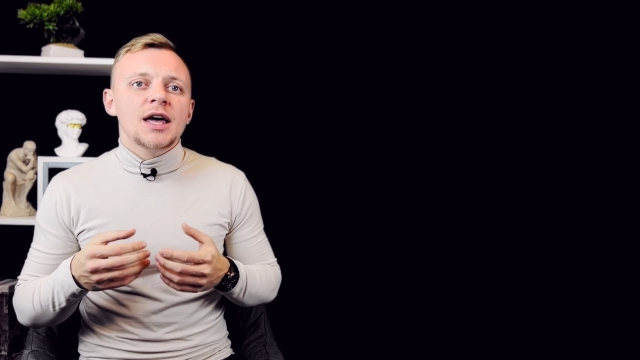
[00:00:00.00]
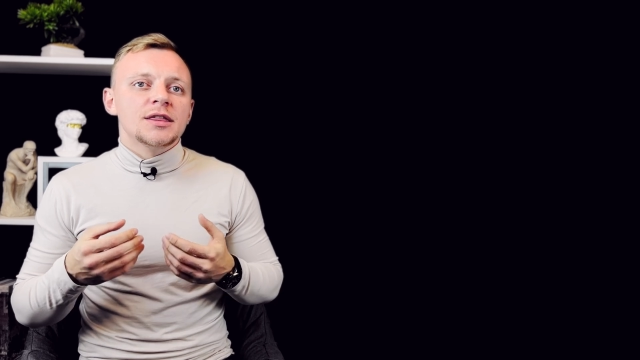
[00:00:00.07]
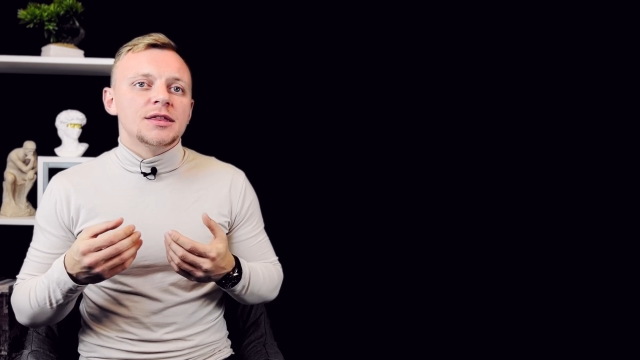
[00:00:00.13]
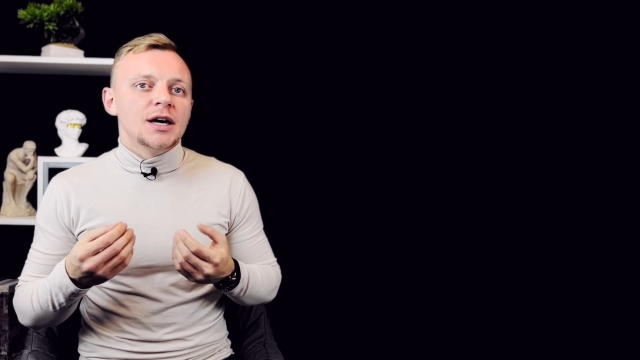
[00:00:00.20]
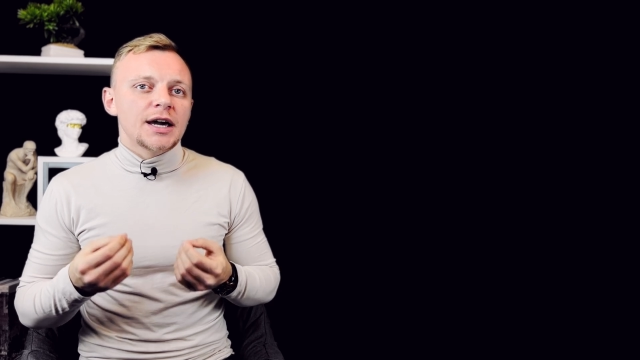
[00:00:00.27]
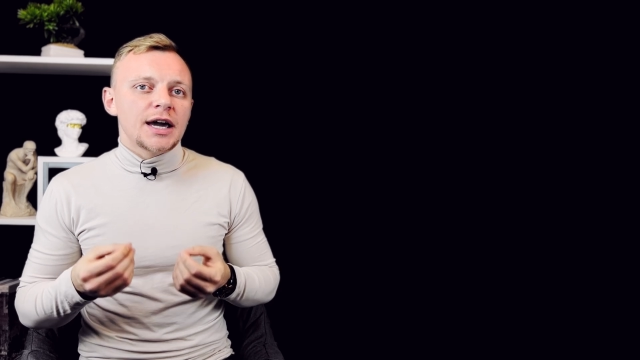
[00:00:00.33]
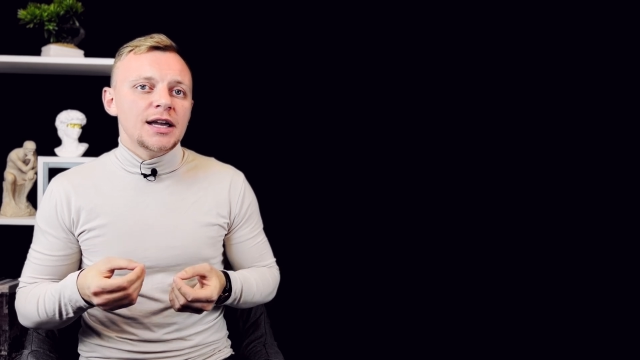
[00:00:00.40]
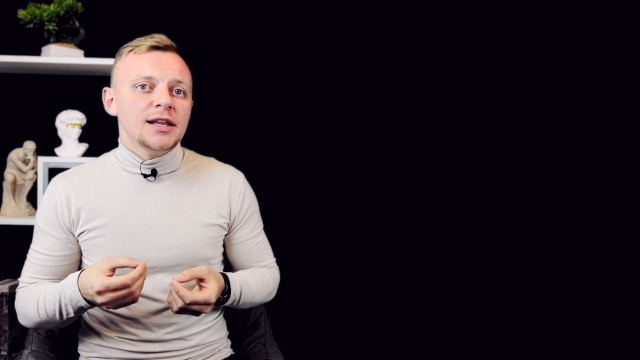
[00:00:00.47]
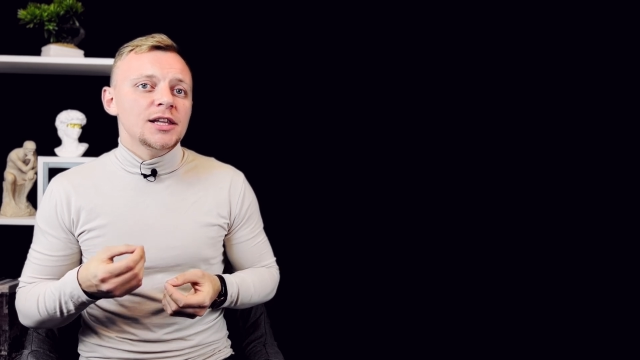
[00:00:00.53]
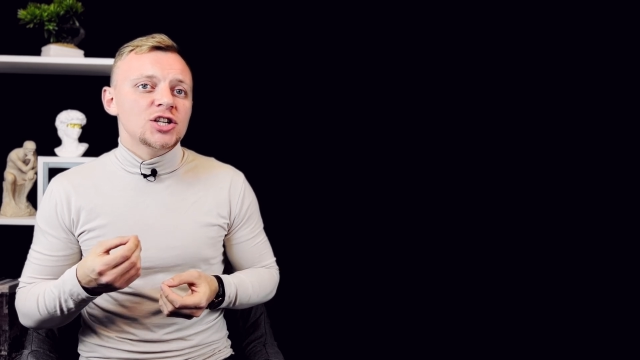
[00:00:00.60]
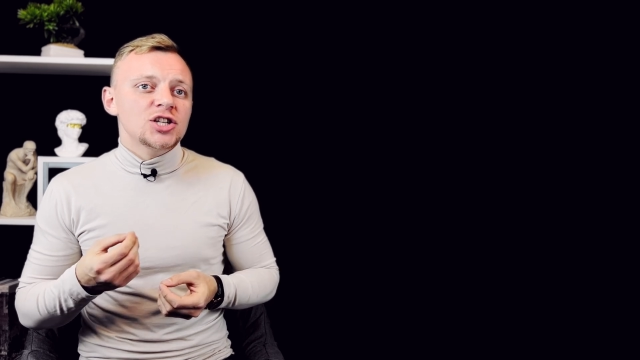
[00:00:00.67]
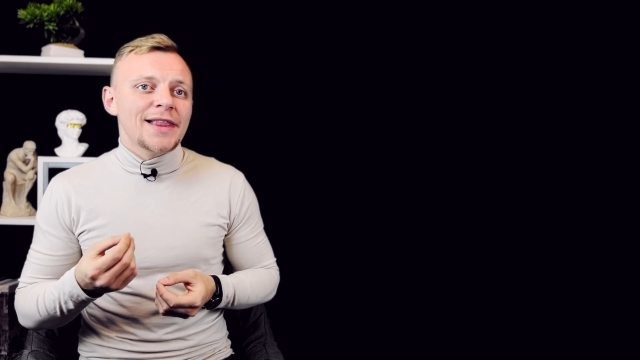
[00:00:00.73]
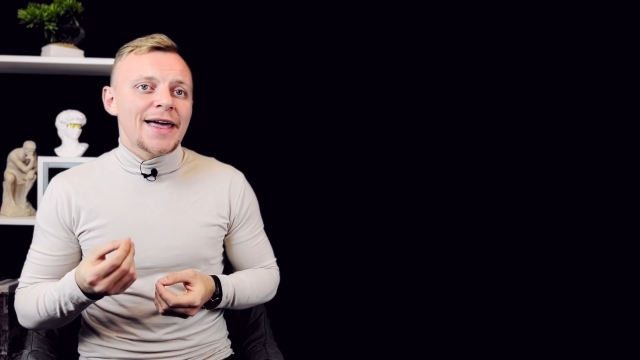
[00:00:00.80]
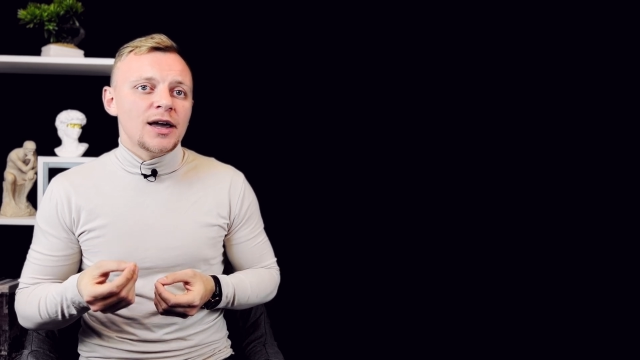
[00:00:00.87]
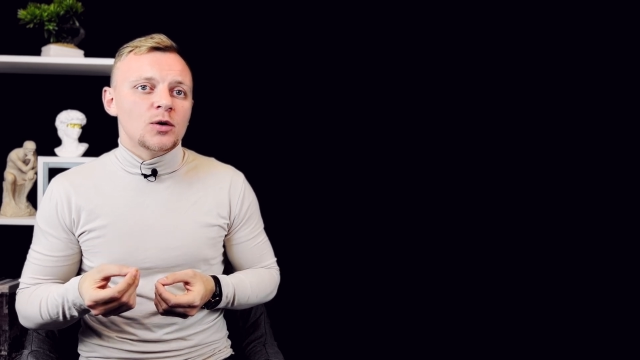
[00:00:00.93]
the English
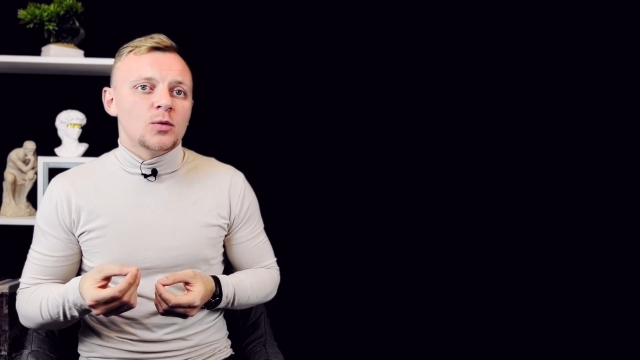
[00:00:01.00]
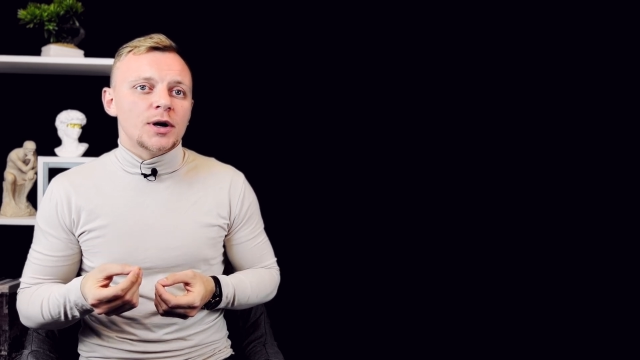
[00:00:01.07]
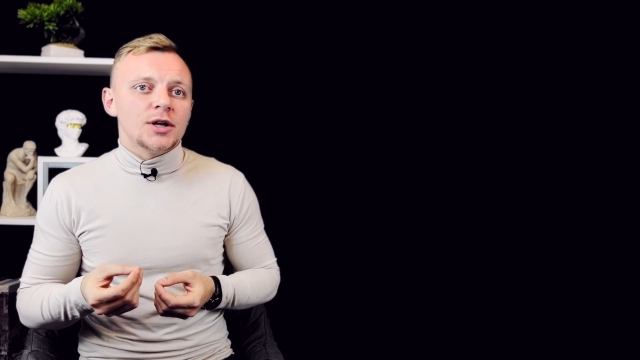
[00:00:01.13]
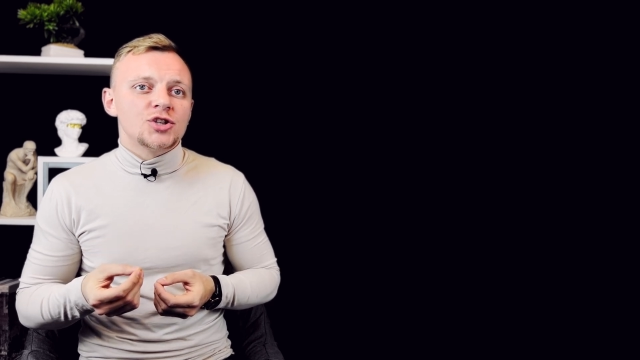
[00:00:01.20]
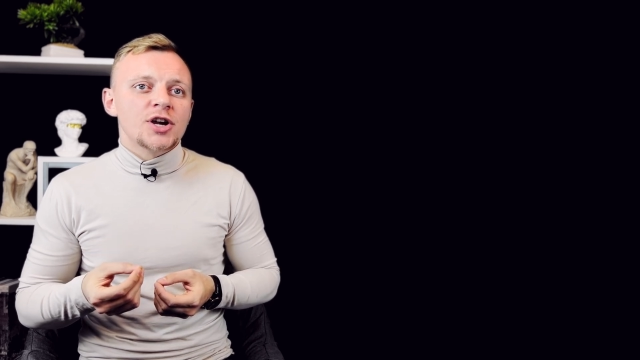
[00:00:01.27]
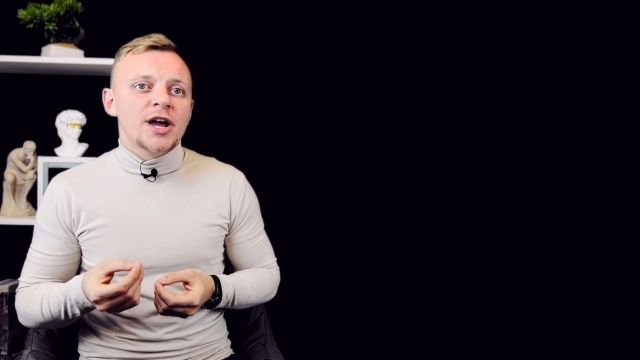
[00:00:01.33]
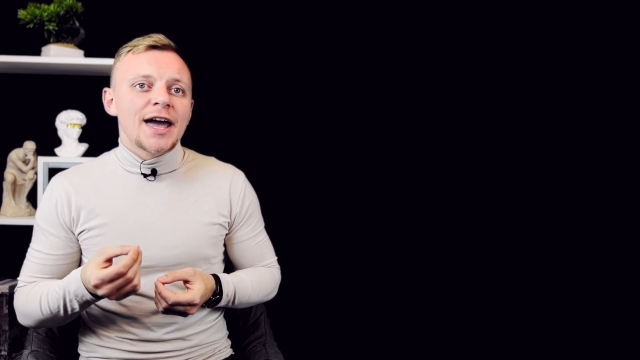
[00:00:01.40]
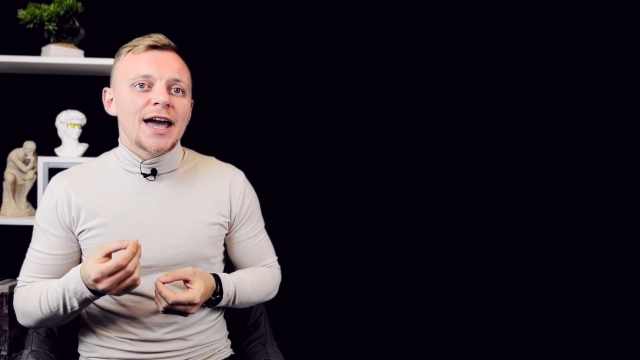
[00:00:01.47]
language